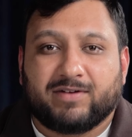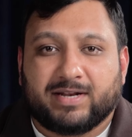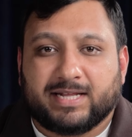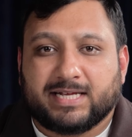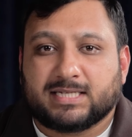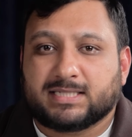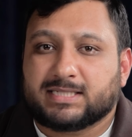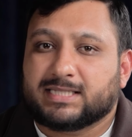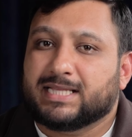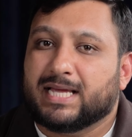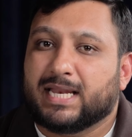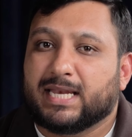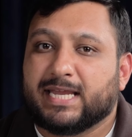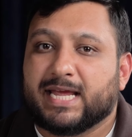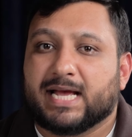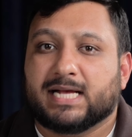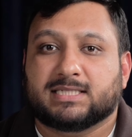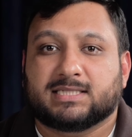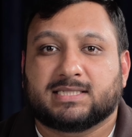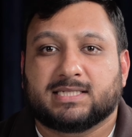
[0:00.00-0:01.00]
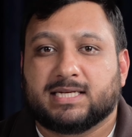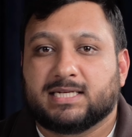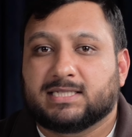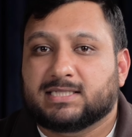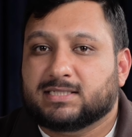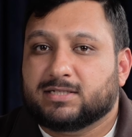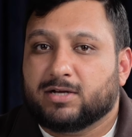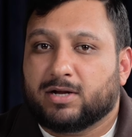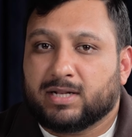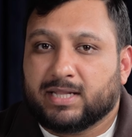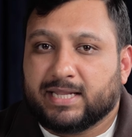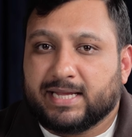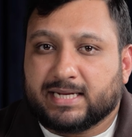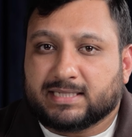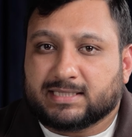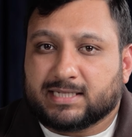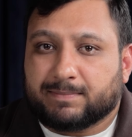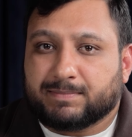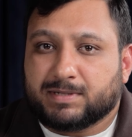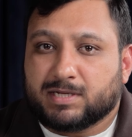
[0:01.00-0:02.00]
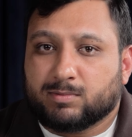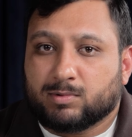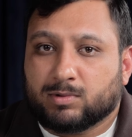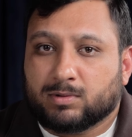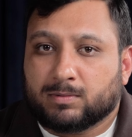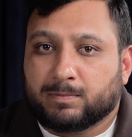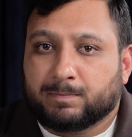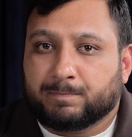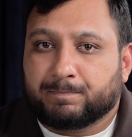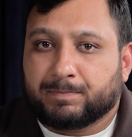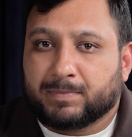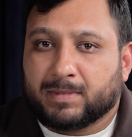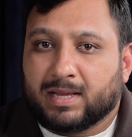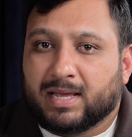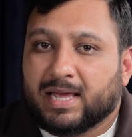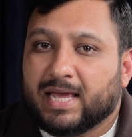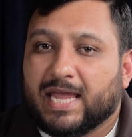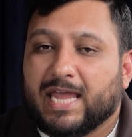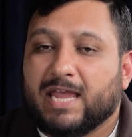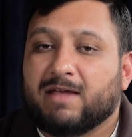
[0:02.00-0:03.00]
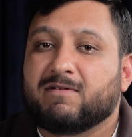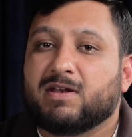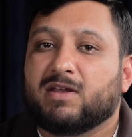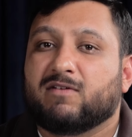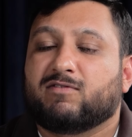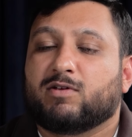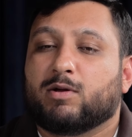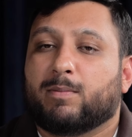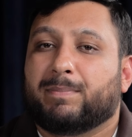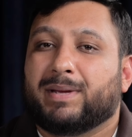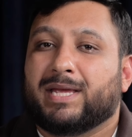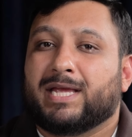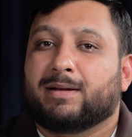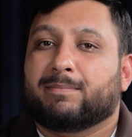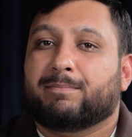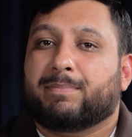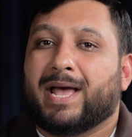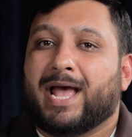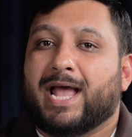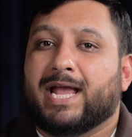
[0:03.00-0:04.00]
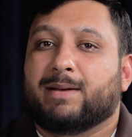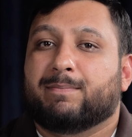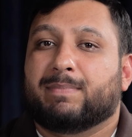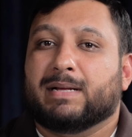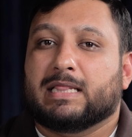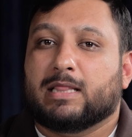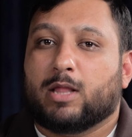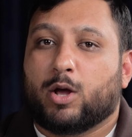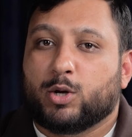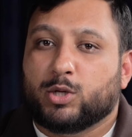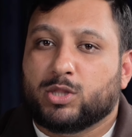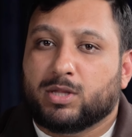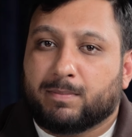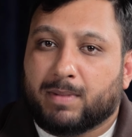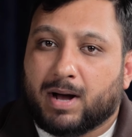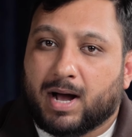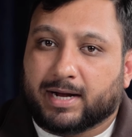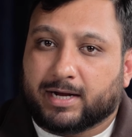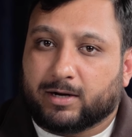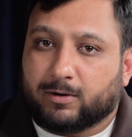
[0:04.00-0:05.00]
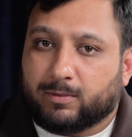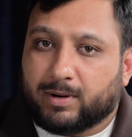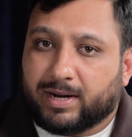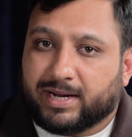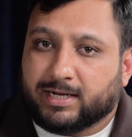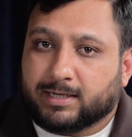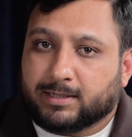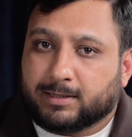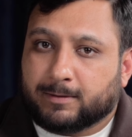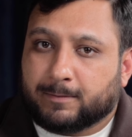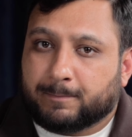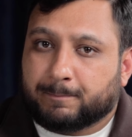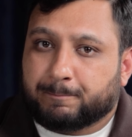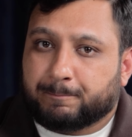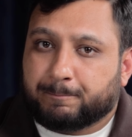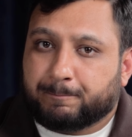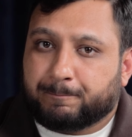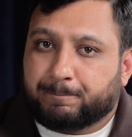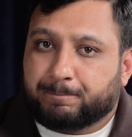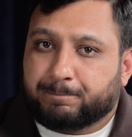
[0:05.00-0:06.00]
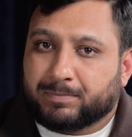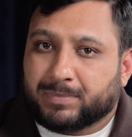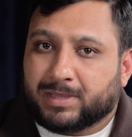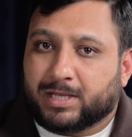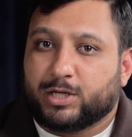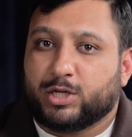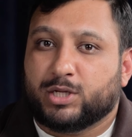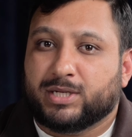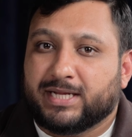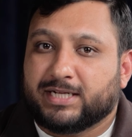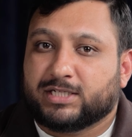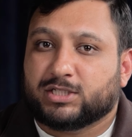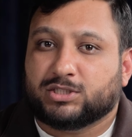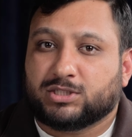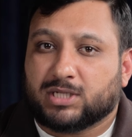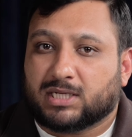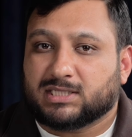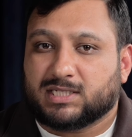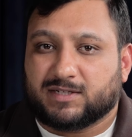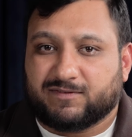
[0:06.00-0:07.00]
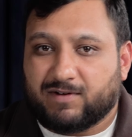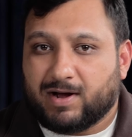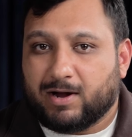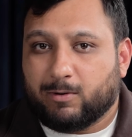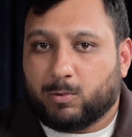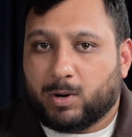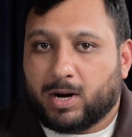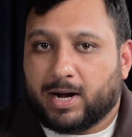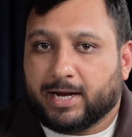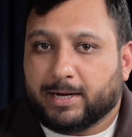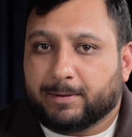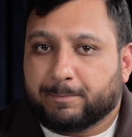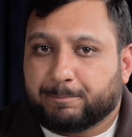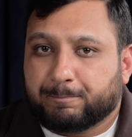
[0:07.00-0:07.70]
it is, then yes, it's certainly acceptable. Even if you're being paid below the market rate, you need to justify why.